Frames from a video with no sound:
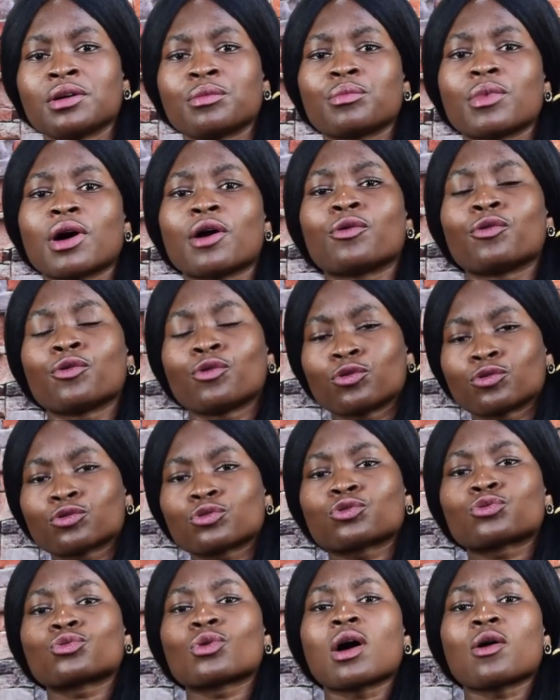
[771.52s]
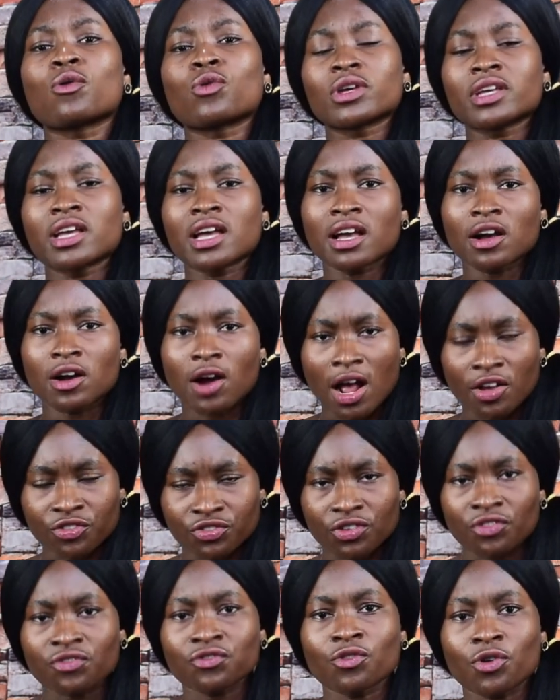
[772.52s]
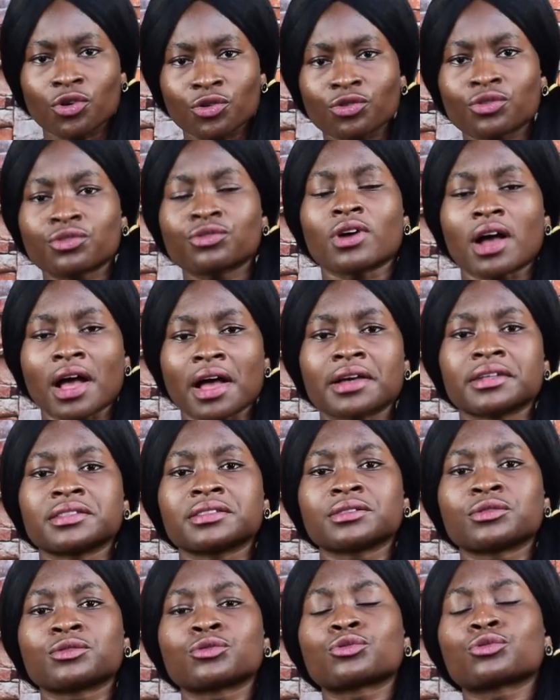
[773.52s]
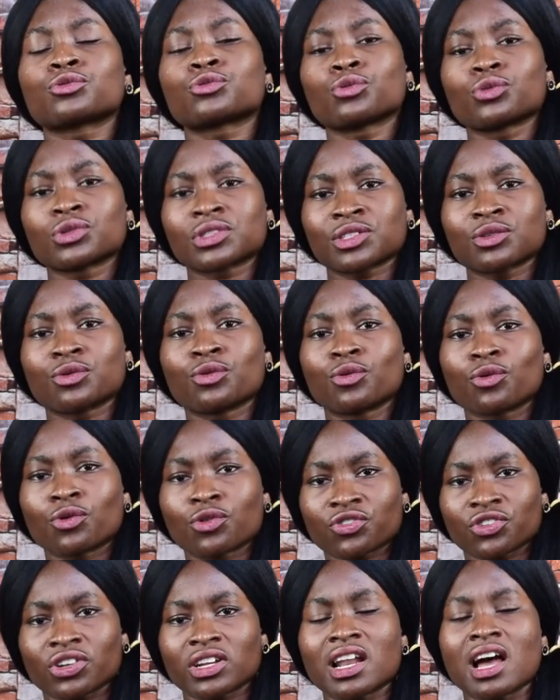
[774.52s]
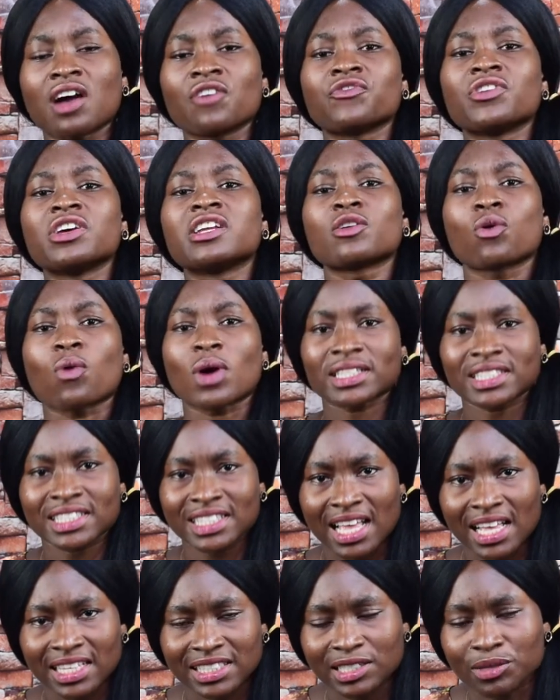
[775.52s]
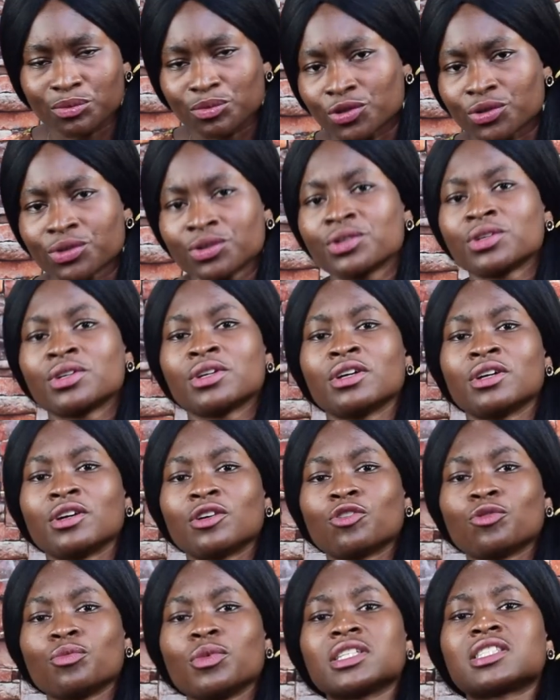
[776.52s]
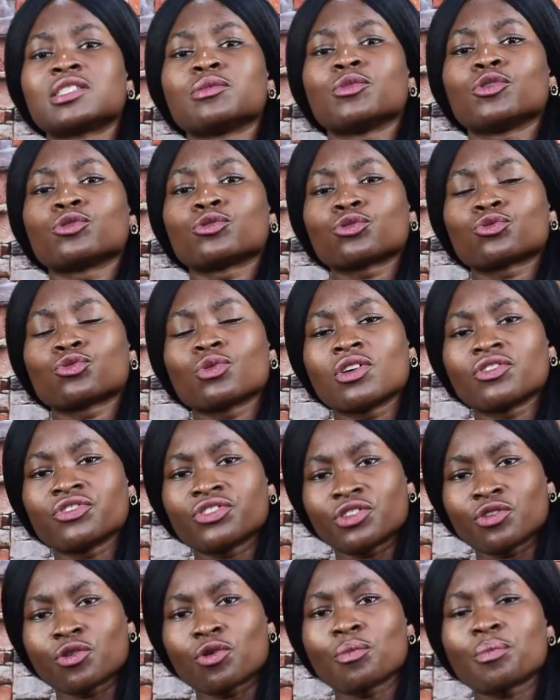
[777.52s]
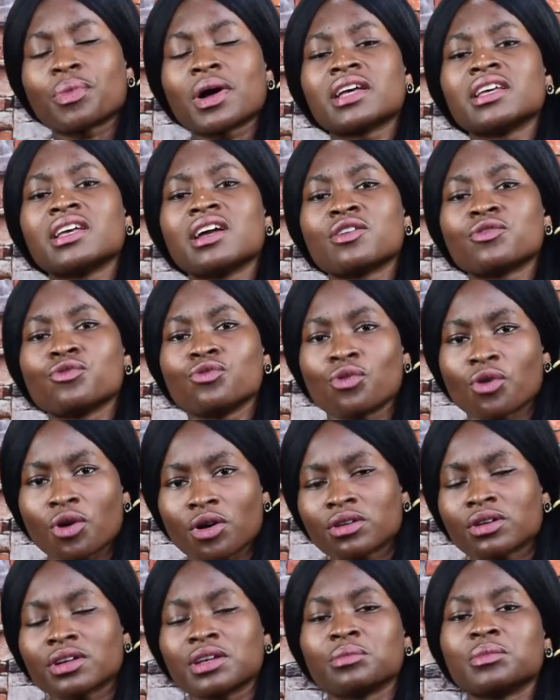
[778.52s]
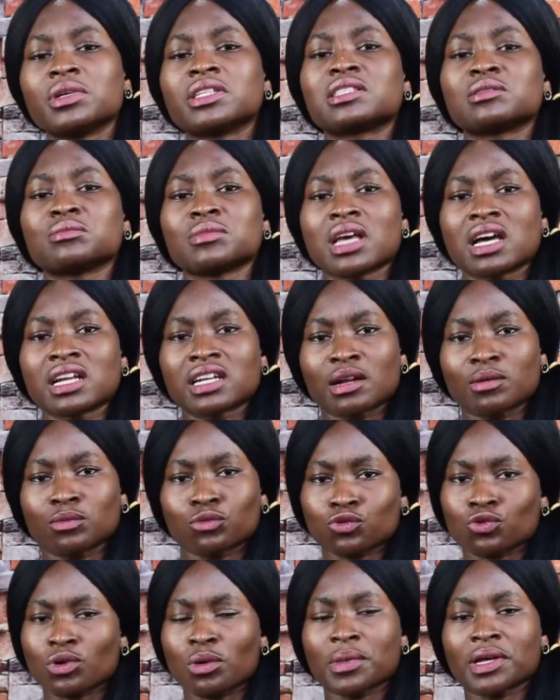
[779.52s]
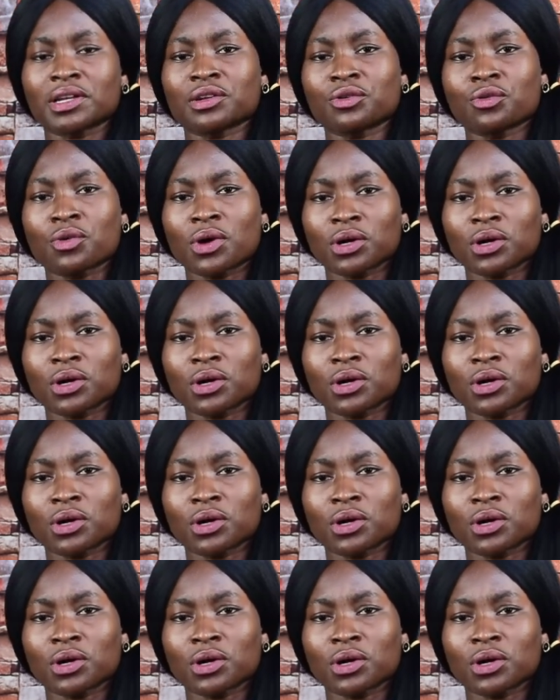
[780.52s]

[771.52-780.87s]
But also so away, I shall follow. I also saw some motion, I feel no what's your seminal. Obeti mezo so ehwe ompa ye guho ebetimi anam so amane ho